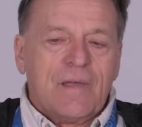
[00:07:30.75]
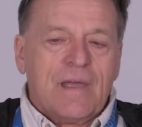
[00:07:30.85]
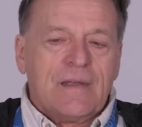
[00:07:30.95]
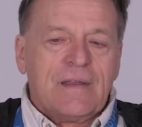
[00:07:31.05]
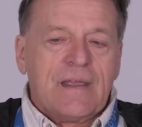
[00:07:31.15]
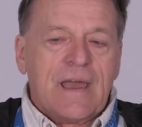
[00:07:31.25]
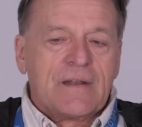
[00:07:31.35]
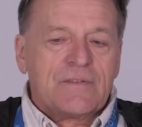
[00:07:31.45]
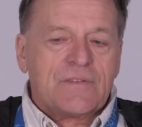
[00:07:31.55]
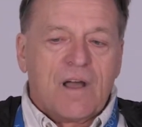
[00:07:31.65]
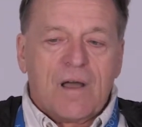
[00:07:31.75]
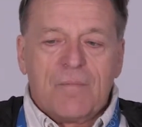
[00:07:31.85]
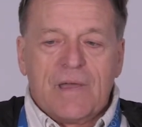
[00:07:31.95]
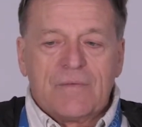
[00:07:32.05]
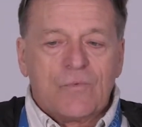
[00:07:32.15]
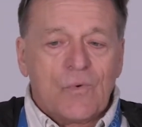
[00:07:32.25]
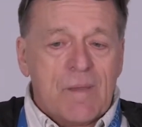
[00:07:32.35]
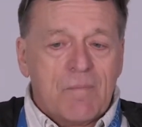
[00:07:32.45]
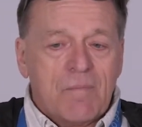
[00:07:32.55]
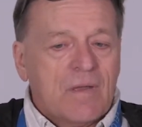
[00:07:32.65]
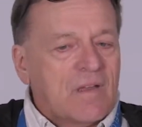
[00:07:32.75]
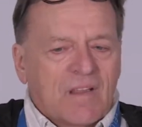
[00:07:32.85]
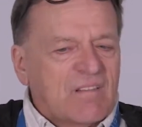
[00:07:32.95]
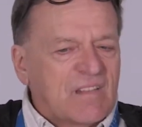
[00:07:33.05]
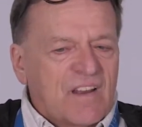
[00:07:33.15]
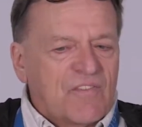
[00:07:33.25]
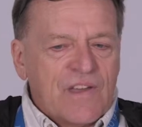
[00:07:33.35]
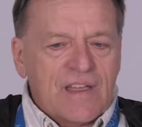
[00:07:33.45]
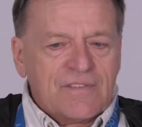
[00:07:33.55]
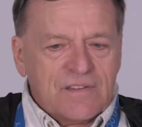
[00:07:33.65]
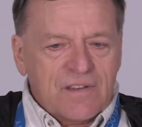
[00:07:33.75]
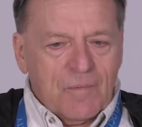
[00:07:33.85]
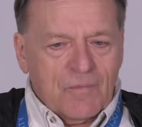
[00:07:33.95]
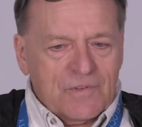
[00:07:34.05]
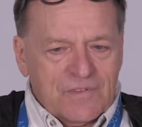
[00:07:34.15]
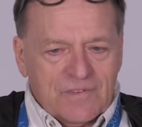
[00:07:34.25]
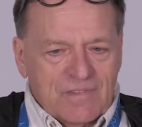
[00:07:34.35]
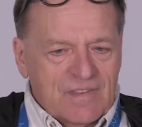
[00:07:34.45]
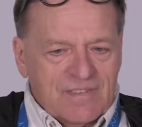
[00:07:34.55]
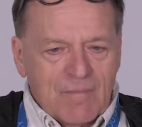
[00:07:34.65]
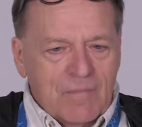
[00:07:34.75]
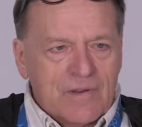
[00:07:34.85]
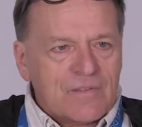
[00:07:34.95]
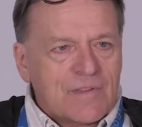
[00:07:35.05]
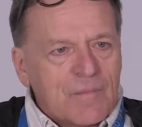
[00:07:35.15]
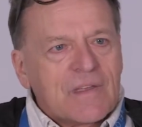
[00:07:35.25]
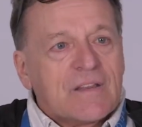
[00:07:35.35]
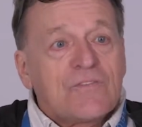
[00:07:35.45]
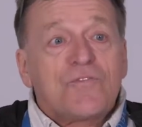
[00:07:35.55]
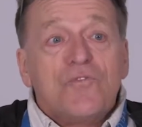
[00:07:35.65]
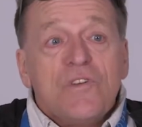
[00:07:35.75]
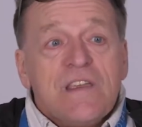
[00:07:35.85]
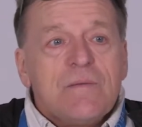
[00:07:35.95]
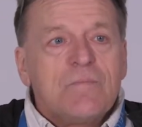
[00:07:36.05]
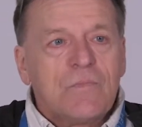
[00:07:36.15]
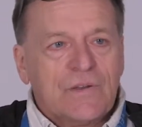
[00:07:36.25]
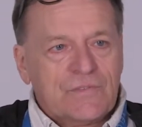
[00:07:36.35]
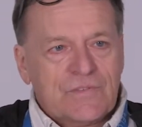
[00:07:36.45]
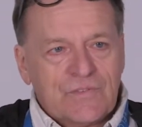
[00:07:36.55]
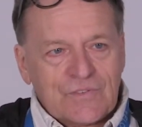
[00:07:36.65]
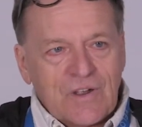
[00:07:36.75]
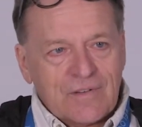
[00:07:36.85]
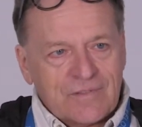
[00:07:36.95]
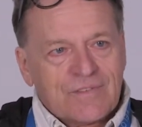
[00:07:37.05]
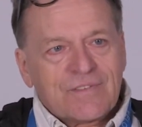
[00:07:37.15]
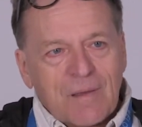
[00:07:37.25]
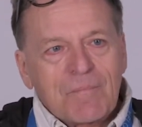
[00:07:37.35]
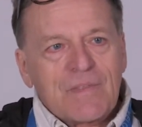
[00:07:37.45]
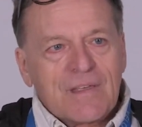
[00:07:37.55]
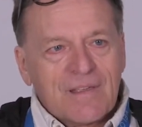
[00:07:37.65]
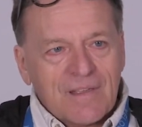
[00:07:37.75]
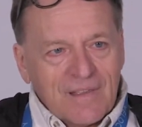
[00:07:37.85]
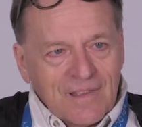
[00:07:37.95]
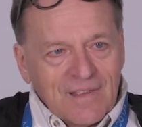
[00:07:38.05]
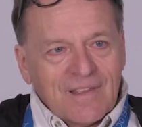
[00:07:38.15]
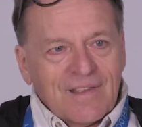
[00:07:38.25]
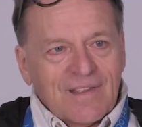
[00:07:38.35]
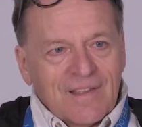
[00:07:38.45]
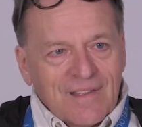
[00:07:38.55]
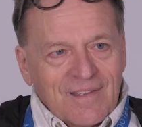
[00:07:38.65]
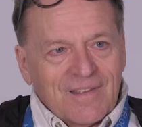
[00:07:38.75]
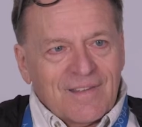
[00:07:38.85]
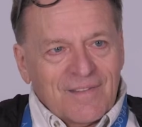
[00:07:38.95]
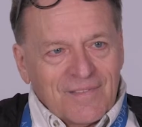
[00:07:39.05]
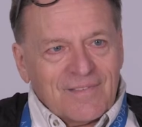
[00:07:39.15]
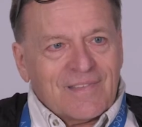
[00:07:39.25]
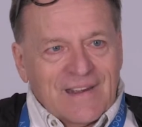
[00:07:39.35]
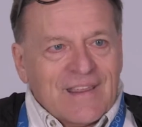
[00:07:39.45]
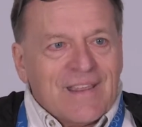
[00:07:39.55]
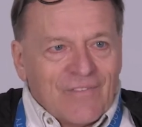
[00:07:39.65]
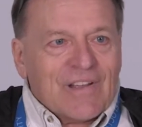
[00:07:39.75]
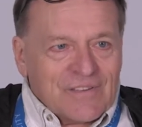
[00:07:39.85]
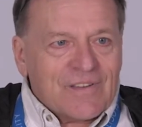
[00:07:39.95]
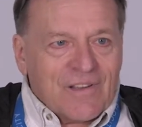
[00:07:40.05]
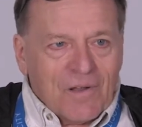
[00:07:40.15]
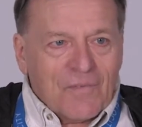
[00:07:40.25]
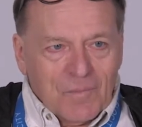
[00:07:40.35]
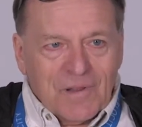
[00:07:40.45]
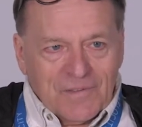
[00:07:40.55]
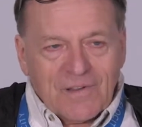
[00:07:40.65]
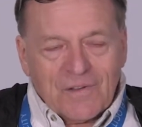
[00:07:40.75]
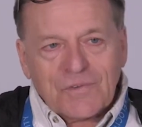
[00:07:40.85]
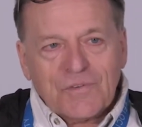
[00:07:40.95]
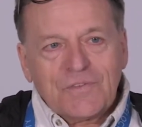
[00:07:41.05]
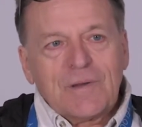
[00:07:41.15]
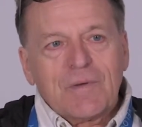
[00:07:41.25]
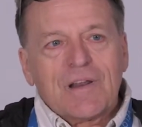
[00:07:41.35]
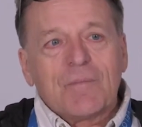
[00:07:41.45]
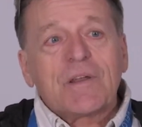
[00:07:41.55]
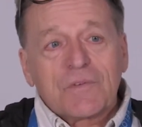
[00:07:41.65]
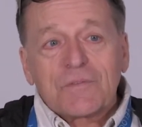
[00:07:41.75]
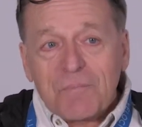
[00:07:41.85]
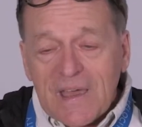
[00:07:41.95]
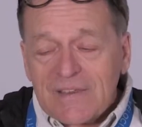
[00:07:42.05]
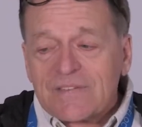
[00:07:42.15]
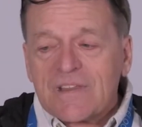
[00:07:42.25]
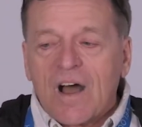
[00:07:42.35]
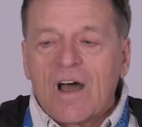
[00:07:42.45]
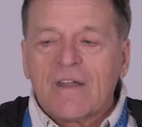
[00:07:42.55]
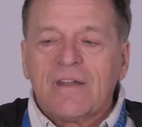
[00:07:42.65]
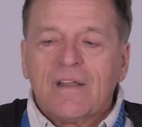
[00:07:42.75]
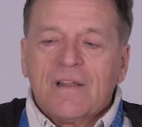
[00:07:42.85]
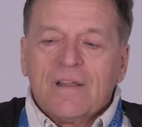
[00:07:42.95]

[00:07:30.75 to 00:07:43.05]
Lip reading: And he had a job at RIM. Not a fancy job, it was just assembly or something, and his dream was to start something that he eventually called the Multicultural Cinema Club, and it was based on